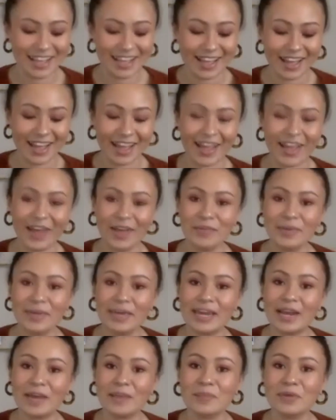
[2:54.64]

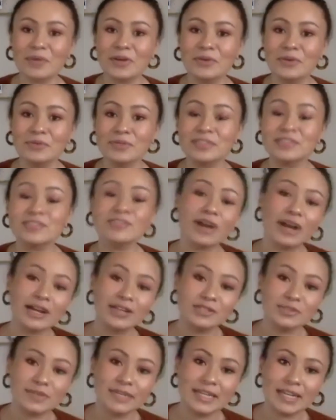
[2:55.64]
And I'm a recent
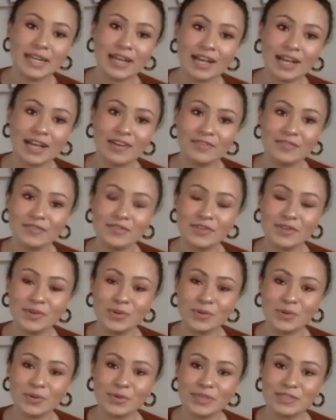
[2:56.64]
graduate of
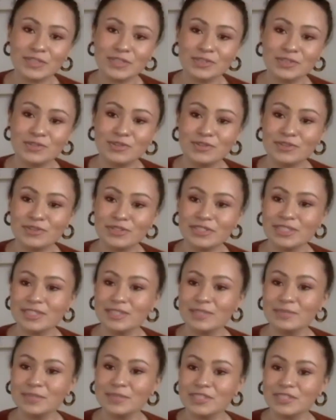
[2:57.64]
Northwestern University,
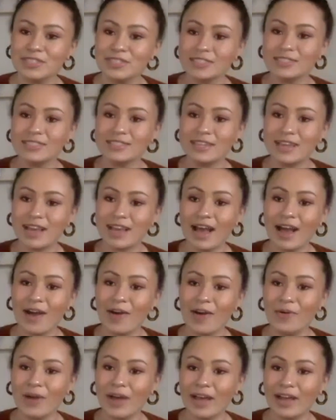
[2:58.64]
which is
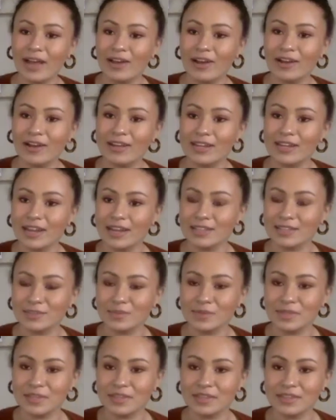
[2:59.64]
how I got connected
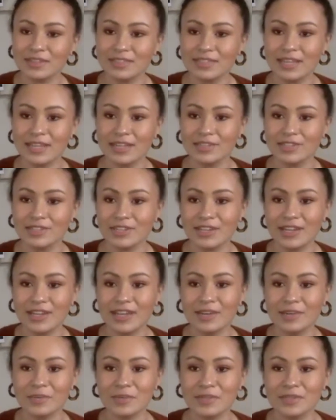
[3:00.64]
with Tasia
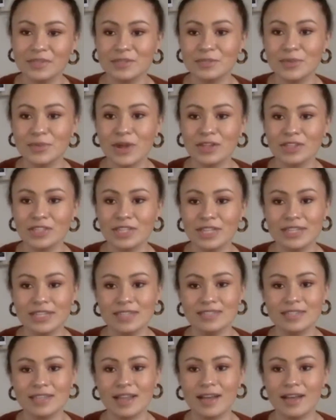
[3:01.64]
and with this
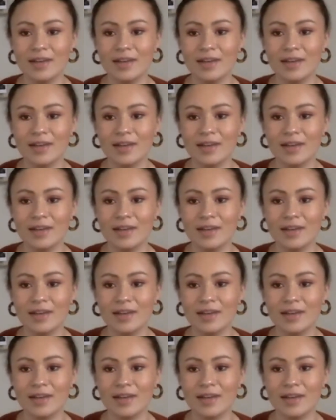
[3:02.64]
project.